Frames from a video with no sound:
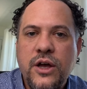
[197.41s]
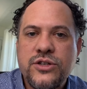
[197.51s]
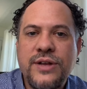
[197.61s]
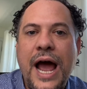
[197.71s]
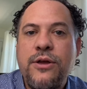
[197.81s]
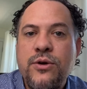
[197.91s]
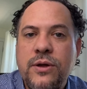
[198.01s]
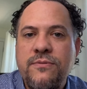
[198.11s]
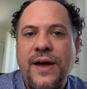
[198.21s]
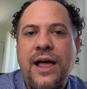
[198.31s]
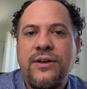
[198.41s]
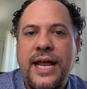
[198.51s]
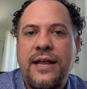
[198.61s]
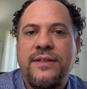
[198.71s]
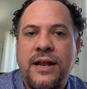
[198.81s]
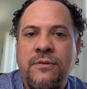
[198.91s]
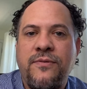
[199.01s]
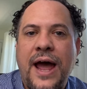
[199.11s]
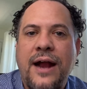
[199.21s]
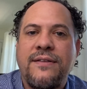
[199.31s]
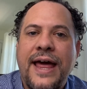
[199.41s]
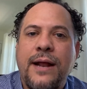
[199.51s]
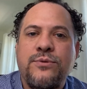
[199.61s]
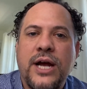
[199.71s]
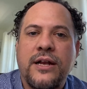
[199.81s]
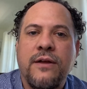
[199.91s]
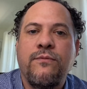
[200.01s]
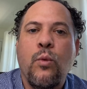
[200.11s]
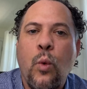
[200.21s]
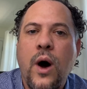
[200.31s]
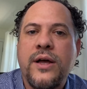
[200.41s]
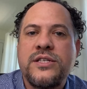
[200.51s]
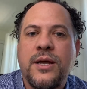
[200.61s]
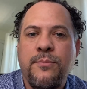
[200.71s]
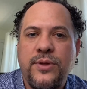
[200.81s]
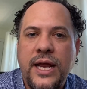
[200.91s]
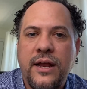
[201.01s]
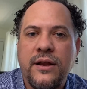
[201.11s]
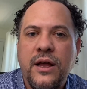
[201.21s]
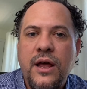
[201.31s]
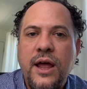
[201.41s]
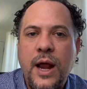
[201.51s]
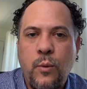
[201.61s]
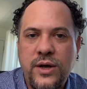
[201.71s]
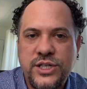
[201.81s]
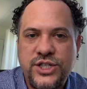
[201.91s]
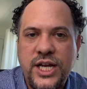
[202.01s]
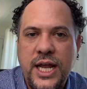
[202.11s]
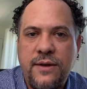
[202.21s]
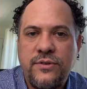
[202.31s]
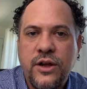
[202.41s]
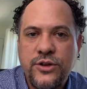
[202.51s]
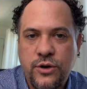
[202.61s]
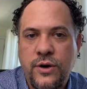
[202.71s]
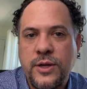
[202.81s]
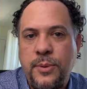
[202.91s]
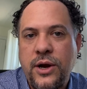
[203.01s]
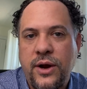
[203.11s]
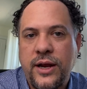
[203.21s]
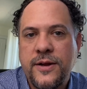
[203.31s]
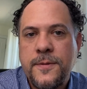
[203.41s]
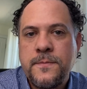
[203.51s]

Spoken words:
So now you can validate that, in fact, that objective was completed and was achieved during the period.